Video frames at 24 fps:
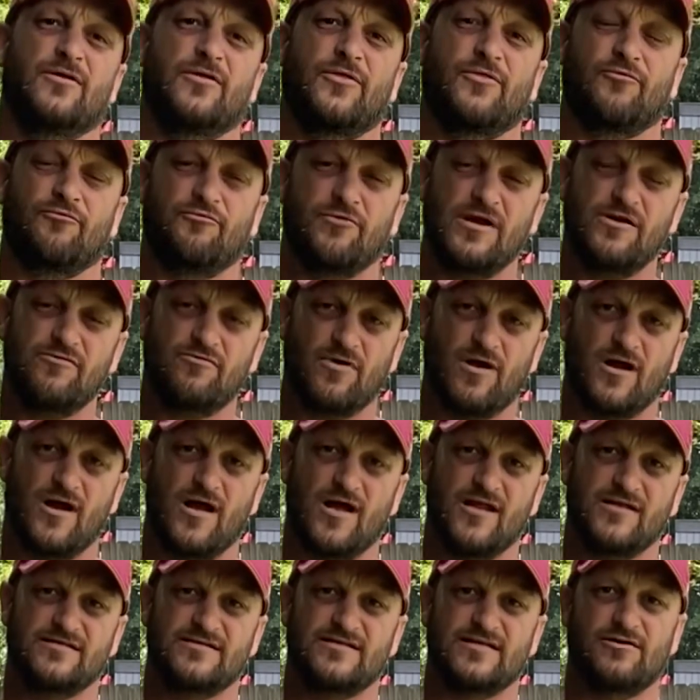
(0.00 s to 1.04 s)
3
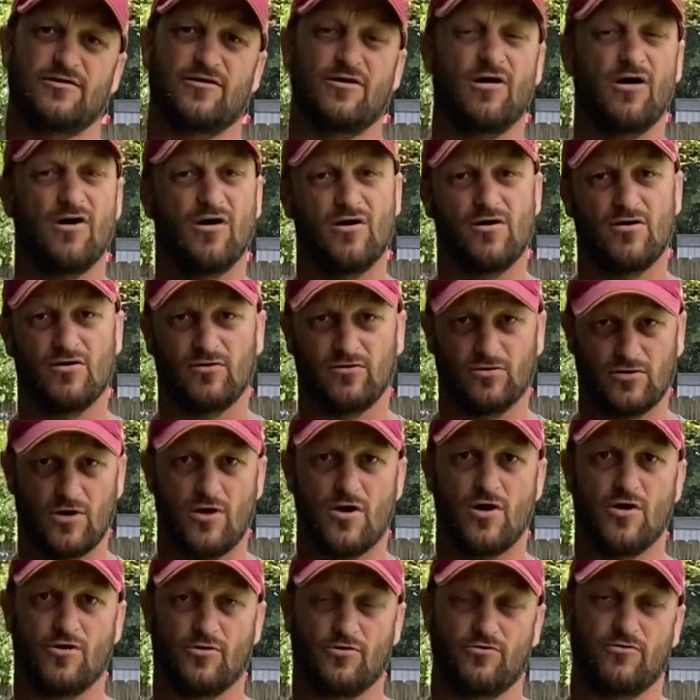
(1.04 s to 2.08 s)
rods that are all
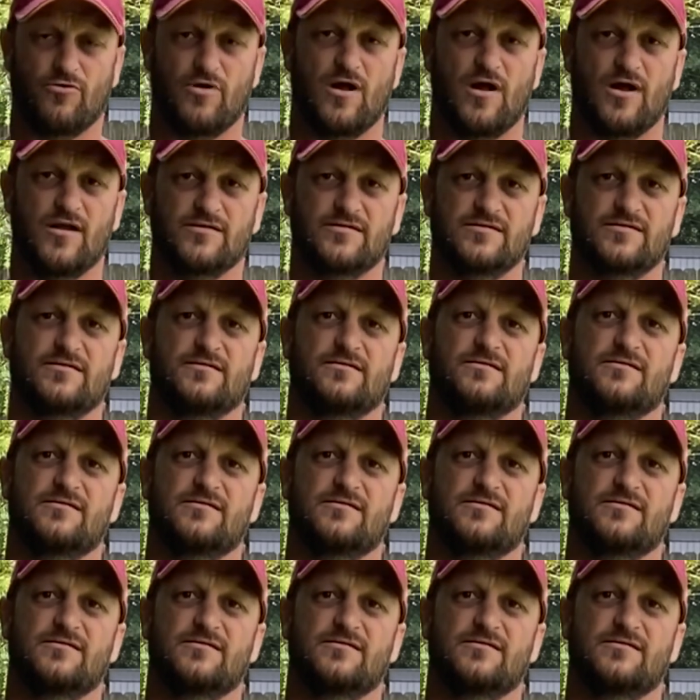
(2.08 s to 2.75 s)
longer rods.